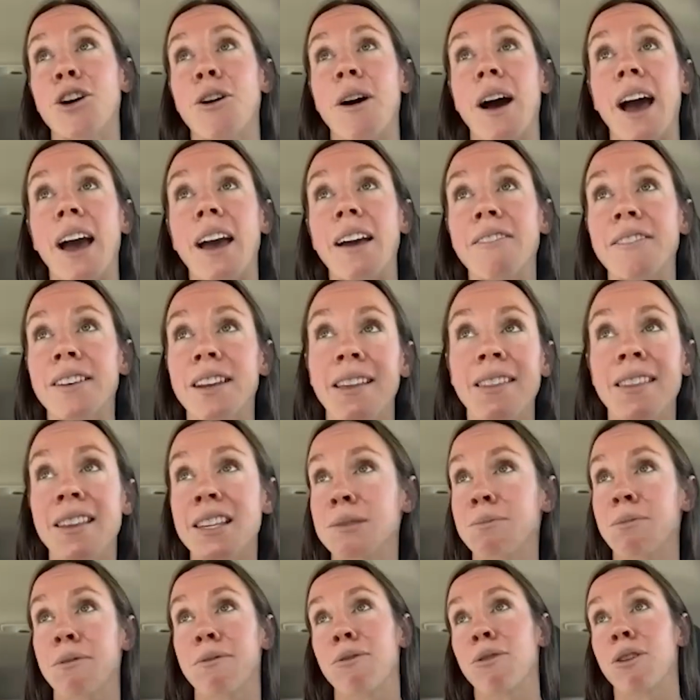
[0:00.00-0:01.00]
I've done
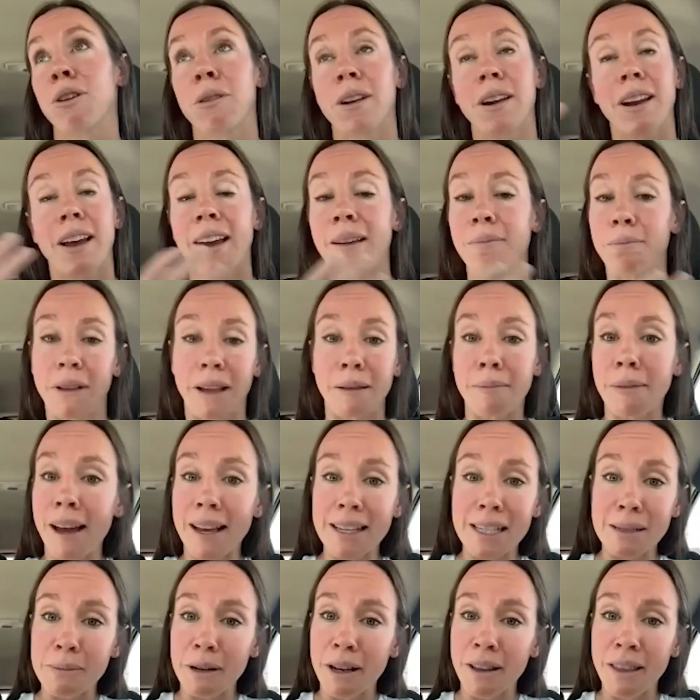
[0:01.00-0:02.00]
this before when I played
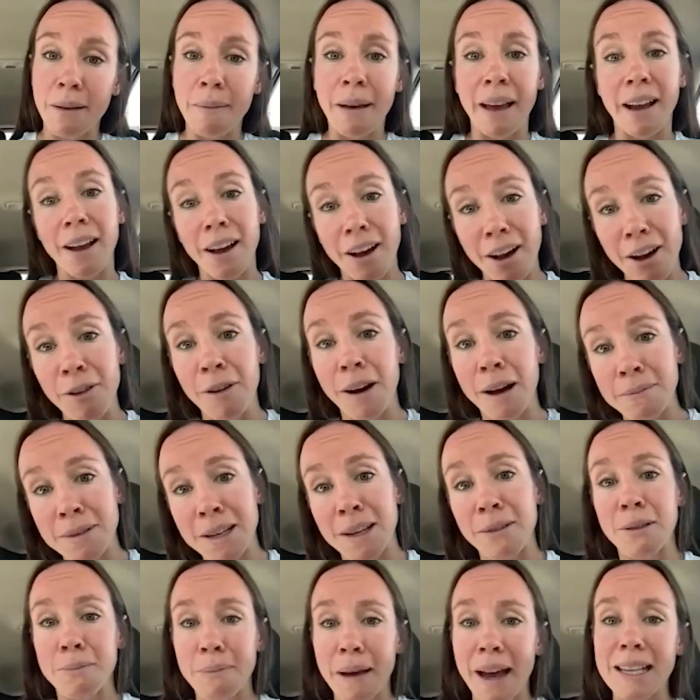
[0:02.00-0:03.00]
basketball and I'm like, oh, I'm
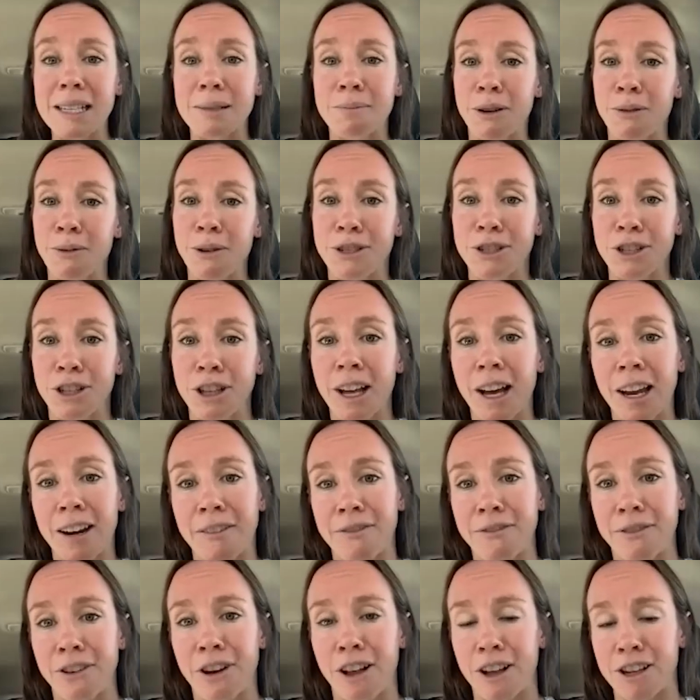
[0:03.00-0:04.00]
done with basketball, which a lot
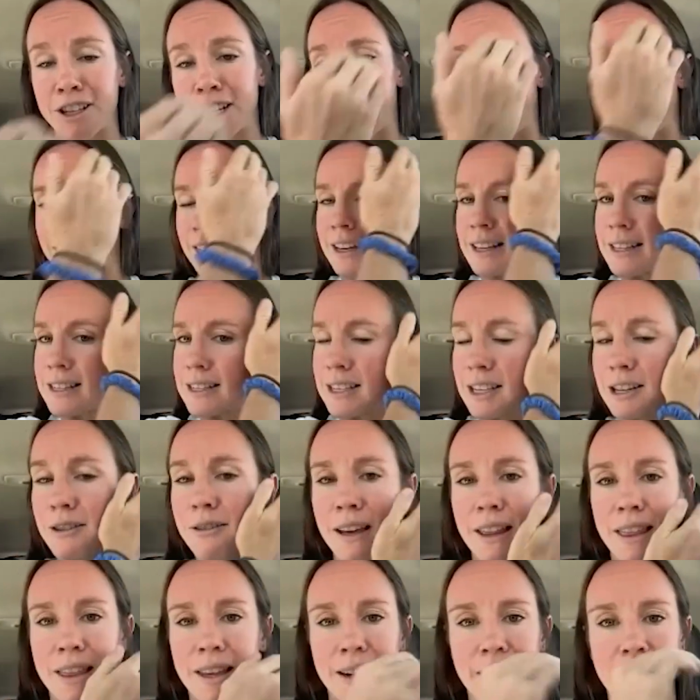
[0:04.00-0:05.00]
of college athletes deal
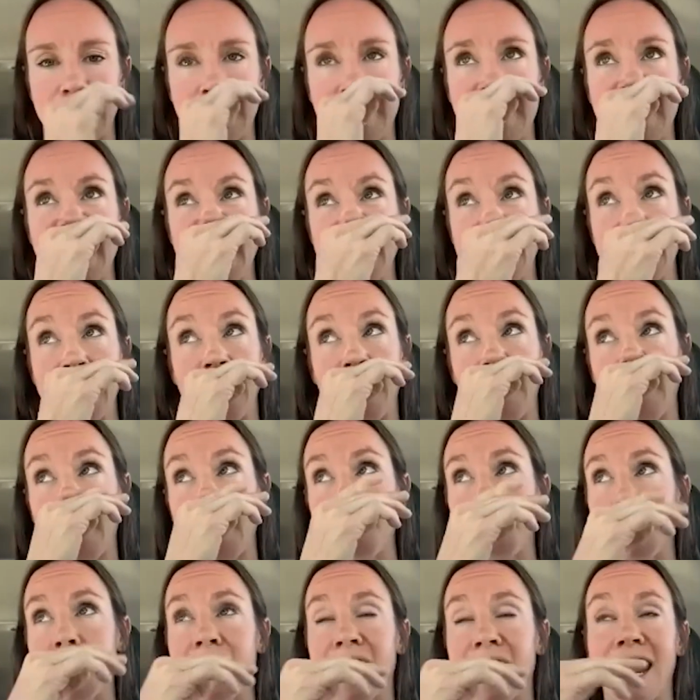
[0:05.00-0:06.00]
with, and
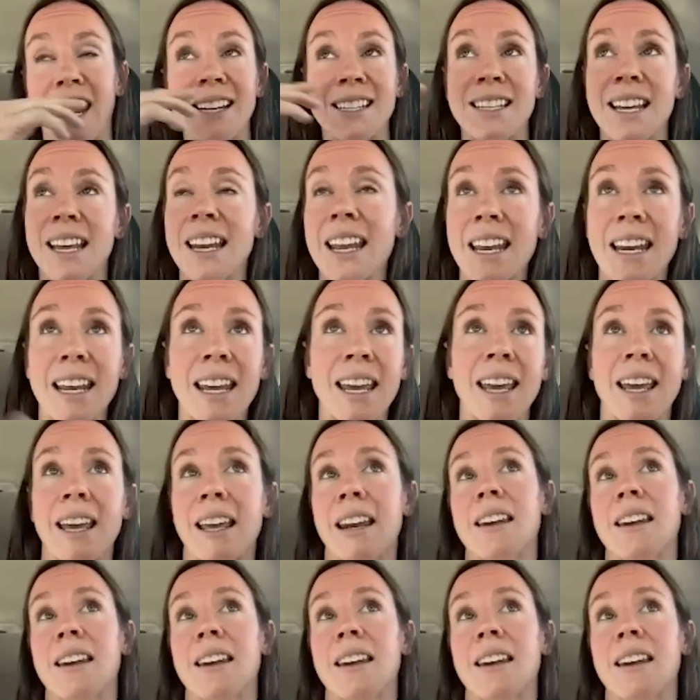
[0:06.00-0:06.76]
an identity.